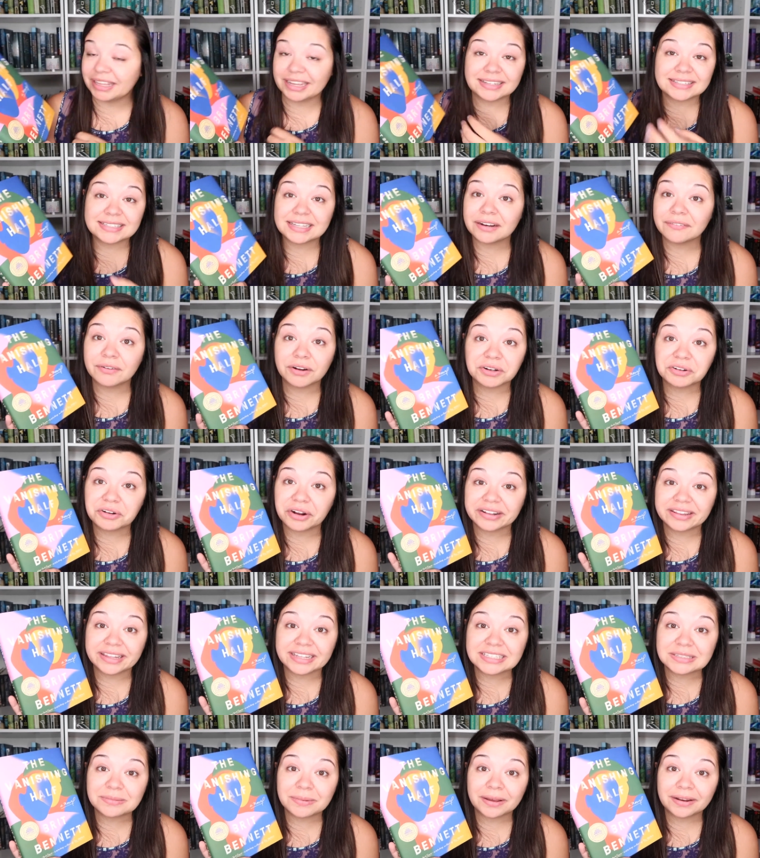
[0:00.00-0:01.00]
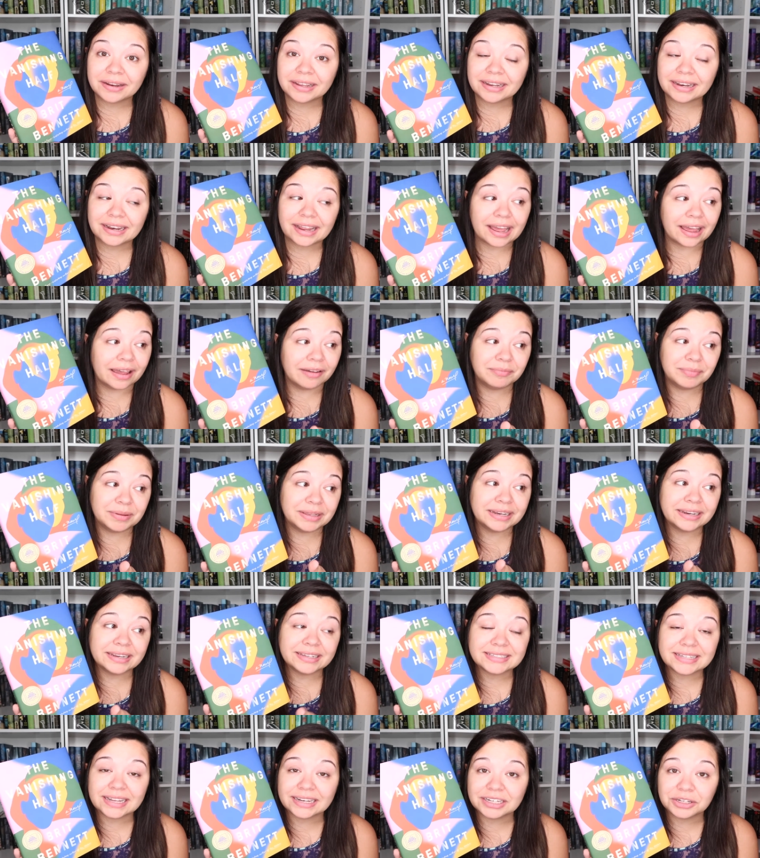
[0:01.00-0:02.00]
Like I said, I've heard great things about it. I've
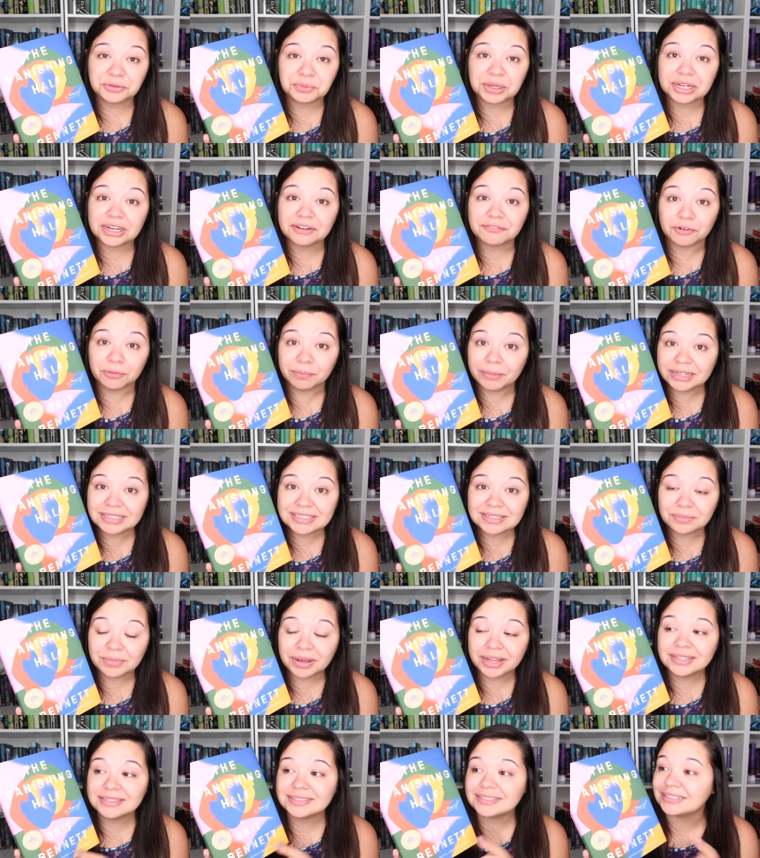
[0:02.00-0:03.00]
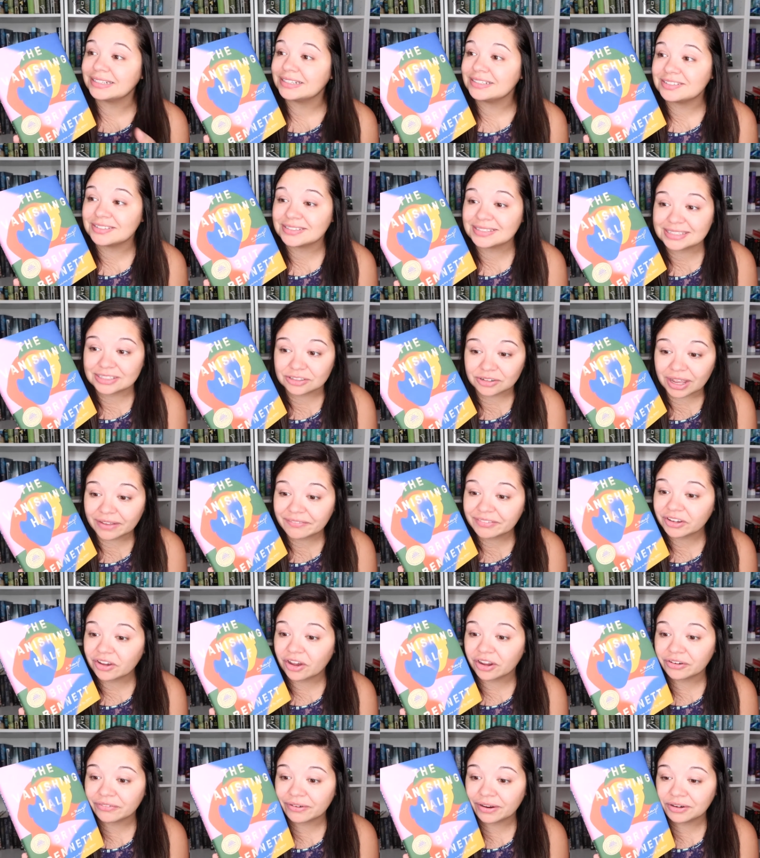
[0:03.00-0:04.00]
been excited to read it for months and months, and I just still haven't
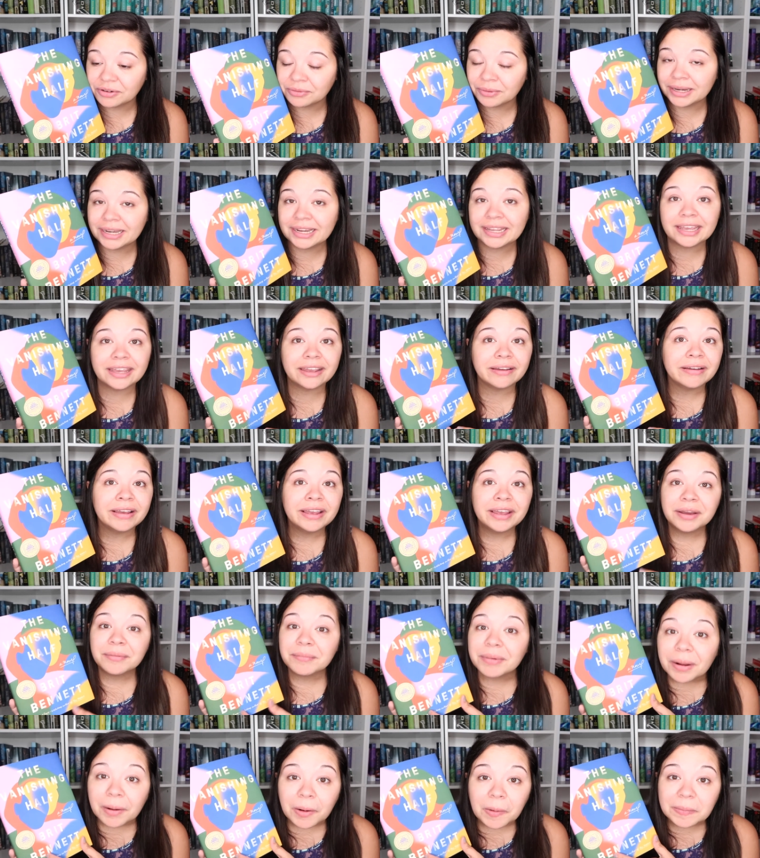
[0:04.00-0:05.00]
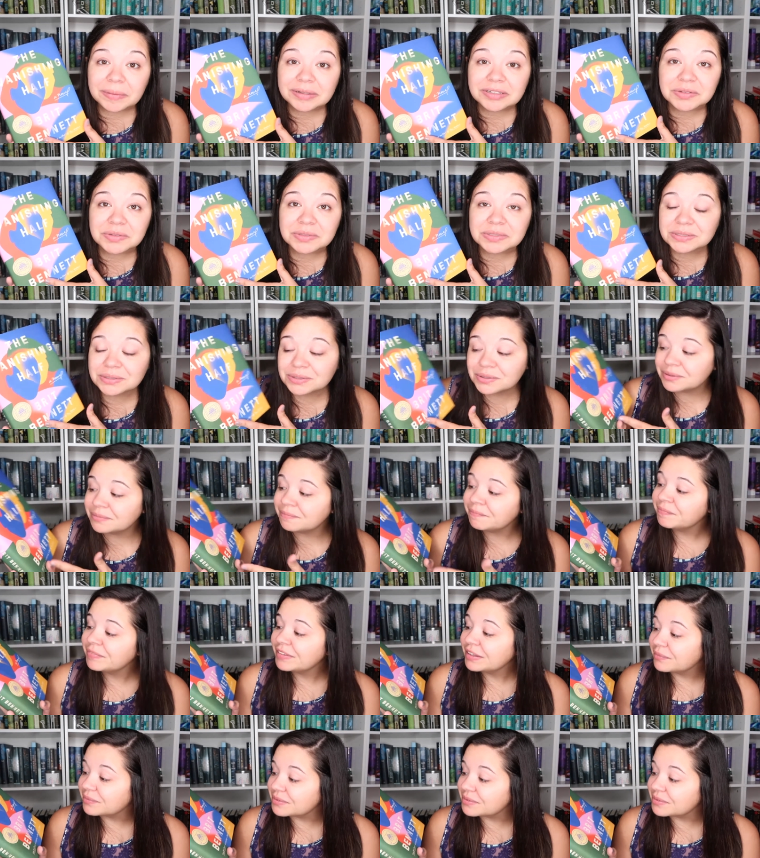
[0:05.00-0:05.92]
gotten around to reading it, but hoping to soon.